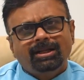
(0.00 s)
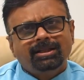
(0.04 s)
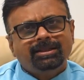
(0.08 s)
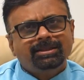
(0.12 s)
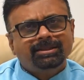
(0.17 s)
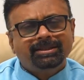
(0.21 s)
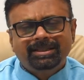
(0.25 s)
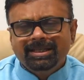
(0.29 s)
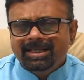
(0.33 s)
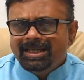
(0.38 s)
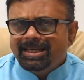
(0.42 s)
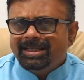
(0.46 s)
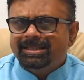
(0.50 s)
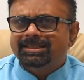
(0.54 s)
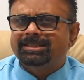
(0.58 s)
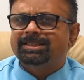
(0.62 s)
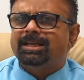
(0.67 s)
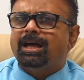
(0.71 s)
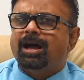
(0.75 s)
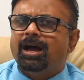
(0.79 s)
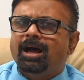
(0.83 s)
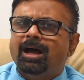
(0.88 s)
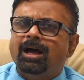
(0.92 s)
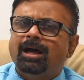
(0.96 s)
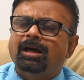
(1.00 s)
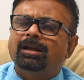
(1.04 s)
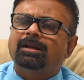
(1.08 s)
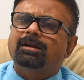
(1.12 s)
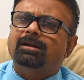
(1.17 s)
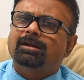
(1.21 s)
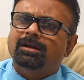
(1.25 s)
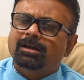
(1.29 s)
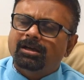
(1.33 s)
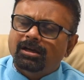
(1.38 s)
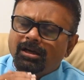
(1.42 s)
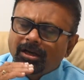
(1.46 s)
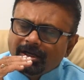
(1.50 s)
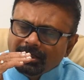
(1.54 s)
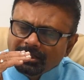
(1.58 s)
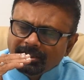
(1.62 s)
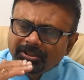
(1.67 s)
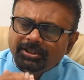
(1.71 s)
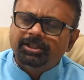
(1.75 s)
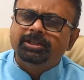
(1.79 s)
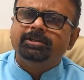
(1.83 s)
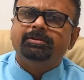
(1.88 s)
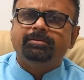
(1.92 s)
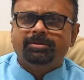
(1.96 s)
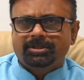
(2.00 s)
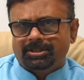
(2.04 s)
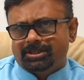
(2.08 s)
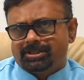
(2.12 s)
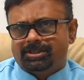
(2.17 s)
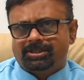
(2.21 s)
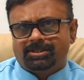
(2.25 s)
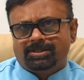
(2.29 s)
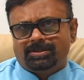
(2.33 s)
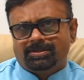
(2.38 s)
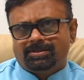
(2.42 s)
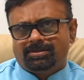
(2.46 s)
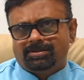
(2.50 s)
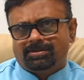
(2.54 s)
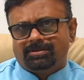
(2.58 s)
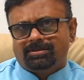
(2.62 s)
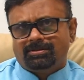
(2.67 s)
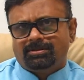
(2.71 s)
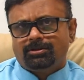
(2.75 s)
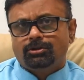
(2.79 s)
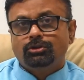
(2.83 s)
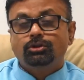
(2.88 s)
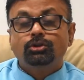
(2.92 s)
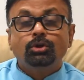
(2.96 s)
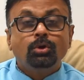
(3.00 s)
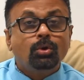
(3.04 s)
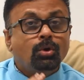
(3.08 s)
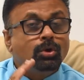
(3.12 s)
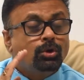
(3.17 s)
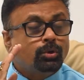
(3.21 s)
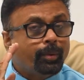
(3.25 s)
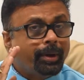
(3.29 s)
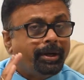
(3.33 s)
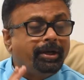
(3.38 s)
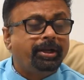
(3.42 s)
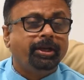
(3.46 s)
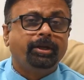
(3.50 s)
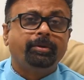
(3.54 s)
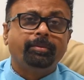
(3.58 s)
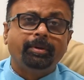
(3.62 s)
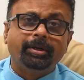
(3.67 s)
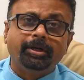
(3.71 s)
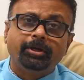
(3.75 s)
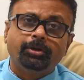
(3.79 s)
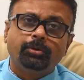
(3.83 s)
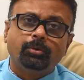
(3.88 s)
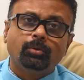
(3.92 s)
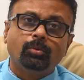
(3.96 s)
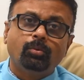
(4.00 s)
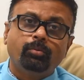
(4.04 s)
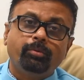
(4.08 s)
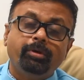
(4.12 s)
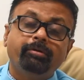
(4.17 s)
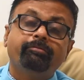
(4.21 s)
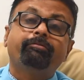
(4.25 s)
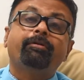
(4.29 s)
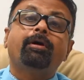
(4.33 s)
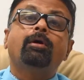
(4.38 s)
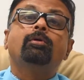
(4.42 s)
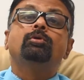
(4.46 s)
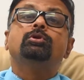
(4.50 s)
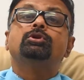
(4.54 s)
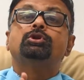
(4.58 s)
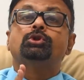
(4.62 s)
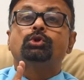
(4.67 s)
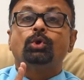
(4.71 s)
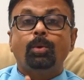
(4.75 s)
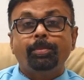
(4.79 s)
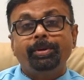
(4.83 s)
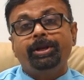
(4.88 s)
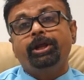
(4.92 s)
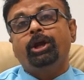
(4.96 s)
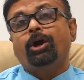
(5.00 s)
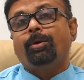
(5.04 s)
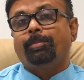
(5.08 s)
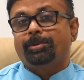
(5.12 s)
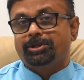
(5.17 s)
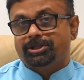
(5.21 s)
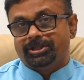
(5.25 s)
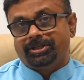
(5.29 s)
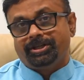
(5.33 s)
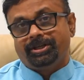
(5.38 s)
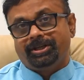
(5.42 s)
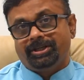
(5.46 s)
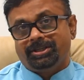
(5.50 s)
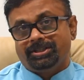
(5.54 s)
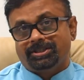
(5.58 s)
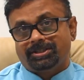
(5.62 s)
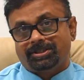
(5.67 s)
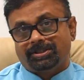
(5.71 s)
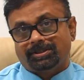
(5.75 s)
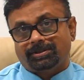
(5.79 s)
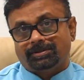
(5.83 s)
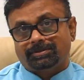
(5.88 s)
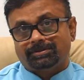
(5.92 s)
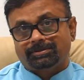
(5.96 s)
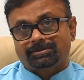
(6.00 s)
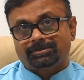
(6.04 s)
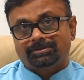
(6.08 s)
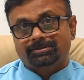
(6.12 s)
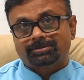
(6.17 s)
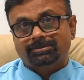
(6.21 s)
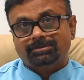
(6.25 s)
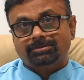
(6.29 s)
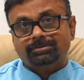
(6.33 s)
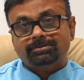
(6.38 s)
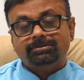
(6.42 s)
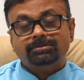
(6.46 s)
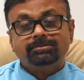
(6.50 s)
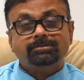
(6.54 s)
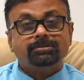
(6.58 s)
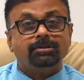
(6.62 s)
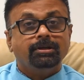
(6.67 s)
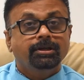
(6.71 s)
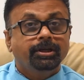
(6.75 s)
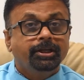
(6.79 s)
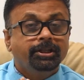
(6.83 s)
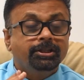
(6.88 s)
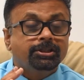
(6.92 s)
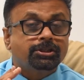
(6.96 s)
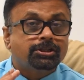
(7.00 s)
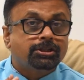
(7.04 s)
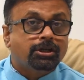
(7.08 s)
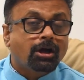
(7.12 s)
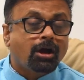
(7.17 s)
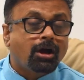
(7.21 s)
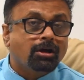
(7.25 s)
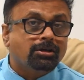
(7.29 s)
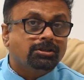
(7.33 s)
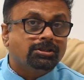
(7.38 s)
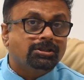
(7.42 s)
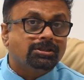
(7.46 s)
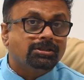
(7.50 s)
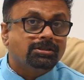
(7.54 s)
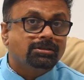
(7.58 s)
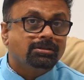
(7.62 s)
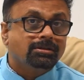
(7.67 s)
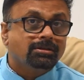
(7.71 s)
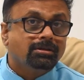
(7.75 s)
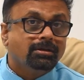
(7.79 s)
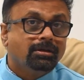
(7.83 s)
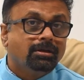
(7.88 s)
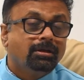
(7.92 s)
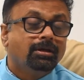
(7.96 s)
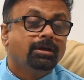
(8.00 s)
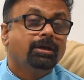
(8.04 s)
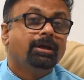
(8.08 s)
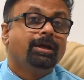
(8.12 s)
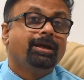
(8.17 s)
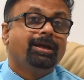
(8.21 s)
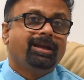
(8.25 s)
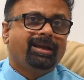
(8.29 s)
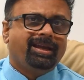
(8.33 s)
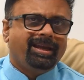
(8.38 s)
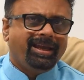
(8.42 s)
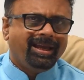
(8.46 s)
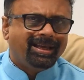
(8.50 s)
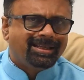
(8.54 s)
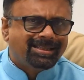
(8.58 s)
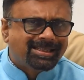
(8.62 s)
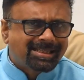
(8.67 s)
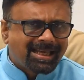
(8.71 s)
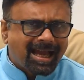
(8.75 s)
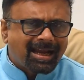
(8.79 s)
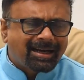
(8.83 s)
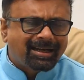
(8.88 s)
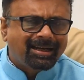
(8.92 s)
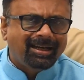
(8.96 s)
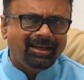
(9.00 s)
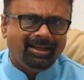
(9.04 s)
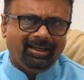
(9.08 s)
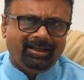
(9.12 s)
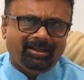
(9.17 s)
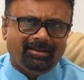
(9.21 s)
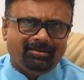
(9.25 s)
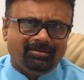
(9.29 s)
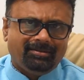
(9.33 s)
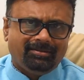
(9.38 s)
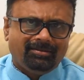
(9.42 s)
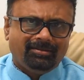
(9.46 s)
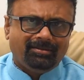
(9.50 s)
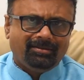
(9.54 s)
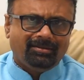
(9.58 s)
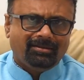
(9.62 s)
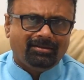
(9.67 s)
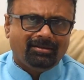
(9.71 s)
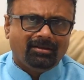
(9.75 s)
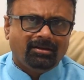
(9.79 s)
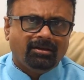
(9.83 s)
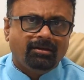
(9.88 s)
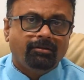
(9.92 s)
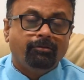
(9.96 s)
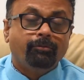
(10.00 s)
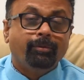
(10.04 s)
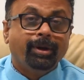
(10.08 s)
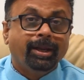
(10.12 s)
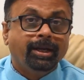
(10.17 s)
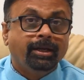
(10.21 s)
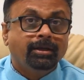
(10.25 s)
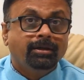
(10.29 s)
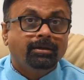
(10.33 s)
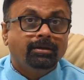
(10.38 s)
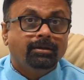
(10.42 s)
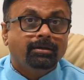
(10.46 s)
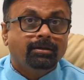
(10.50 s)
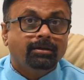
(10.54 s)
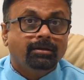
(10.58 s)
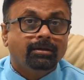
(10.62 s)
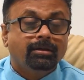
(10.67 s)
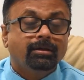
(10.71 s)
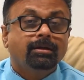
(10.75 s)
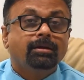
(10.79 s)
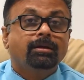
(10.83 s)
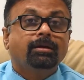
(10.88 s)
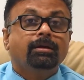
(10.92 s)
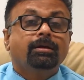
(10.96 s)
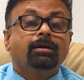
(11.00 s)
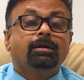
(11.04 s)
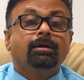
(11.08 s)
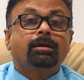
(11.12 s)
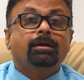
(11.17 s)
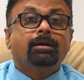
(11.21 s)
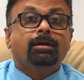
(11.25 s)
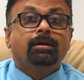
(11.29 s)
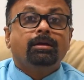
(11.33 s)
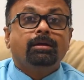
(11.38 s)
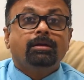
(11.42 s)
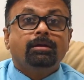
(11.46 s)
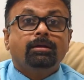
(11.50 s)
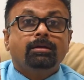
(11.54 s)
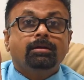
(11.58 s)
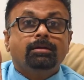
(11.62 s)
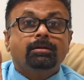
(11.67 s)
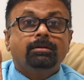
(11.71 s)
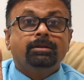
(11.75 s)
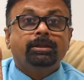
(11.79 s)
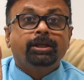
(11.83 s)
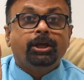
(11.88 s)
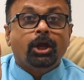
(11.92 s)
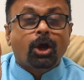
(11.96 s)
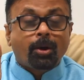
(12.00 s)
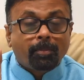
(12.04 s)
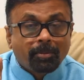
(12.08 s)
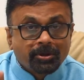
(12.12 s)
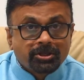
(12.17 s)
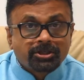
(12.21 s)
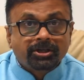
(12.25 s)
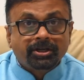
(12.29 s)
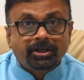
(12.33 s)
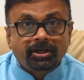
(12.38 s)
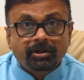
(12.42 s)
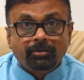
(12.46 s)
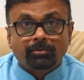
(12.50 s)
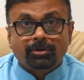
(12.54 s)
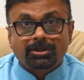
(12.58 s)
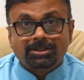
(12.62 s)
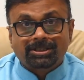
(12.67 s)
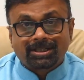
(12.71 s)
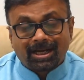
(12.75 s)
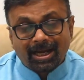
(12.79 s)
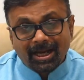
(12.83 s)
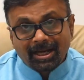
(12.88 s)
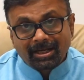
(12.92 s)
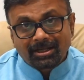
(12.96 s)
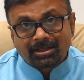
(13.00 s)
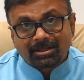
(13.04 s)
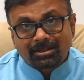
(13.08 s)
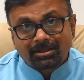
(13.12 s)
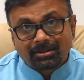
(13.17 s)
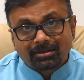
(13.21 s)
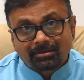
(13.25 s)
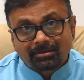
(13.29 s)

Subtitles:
These are continuous. Through 2022, we found so many opportunities in stocks exactly when the opportunity was right.